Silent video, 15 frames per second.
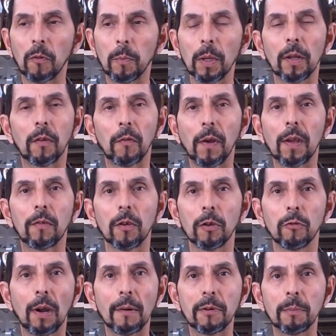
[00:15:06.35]
but let's face it, you're
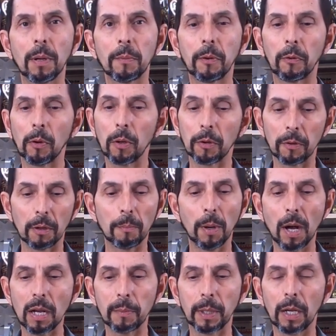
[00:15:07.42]
driving a bumpy road and they're
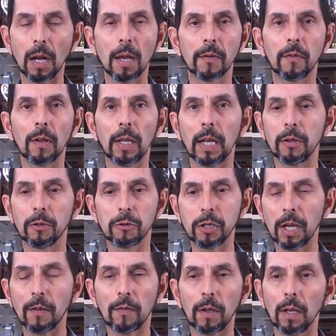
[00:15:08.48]
bottoming constantly and you're
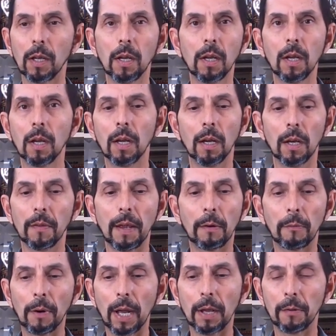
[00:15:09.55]
chasing the
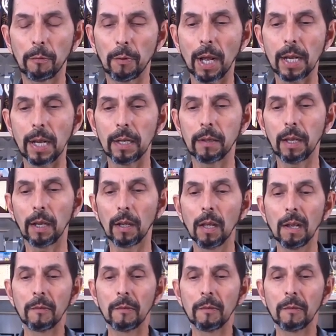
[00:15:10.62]
ride height thing.